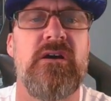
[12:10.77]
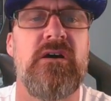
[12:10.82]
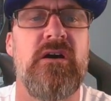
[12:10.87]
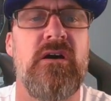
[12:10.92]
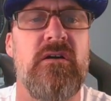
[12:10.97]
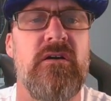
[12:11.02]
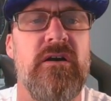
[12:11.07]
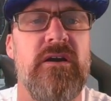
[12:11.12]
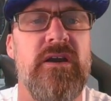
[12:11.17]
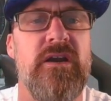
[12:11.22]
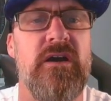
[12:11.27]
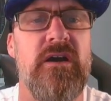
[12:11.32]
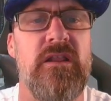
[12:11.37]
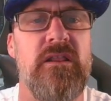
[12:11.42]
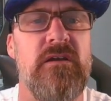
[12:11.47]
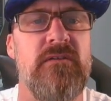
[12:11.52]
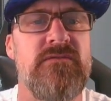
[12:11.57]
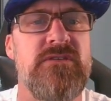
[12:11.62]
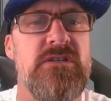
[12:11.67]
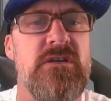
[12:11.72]
All right, I
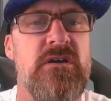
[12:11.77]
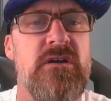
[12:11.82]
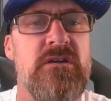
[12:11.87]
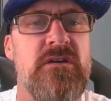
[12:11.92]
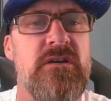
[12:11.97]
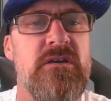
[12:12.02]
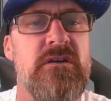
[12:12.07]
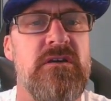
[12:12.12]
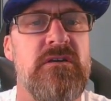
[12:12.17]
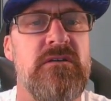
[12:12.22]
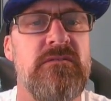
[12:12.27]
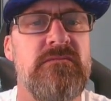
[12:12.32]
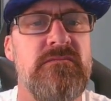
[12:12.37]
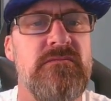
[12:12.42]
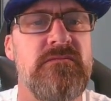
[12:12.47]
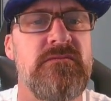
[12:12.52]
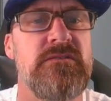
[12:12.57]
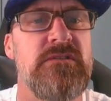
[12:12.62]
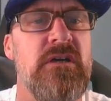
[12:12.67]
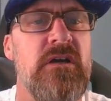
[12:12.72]
love soccer.
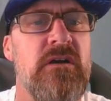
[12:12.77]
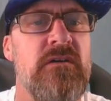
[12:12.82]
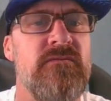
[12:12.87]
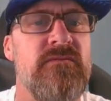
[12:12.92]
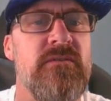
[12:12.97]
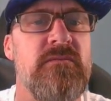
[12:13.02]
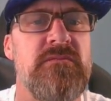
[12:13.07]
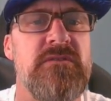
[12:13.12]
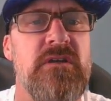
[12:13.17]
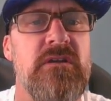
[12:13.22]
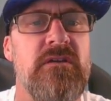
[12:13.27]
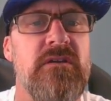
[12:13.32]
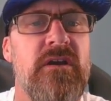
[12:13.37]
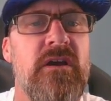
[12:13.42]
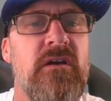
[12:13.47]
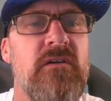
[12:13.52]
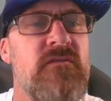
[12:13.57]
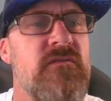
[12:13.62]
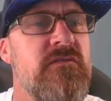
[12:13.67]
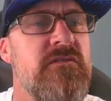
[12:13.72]
I'm from Southern
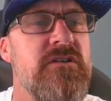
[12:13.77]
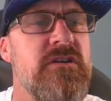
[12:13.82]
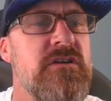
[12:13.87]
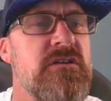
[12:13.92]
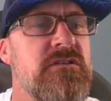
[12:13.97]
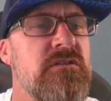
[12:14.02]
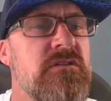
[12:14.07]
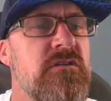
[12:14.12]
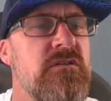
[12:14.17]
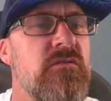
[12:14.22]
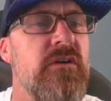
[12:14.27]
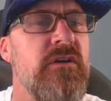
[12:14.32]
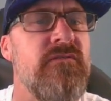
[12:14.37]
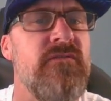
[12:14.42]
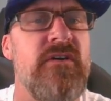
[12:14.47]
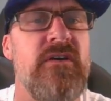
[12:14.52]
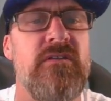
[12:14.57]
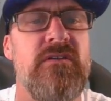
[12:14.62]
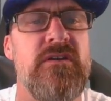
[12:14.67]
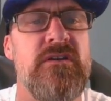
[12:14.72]
California, so when I
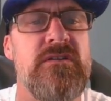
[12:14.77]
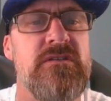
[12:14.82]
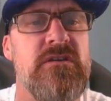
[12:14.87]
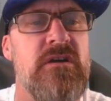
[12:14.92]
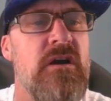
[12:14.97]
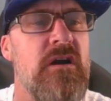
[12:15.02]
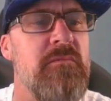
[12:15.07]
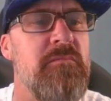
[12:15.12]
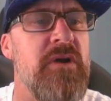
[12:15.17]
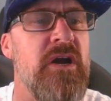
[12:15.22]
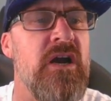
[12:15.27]
found this, caught my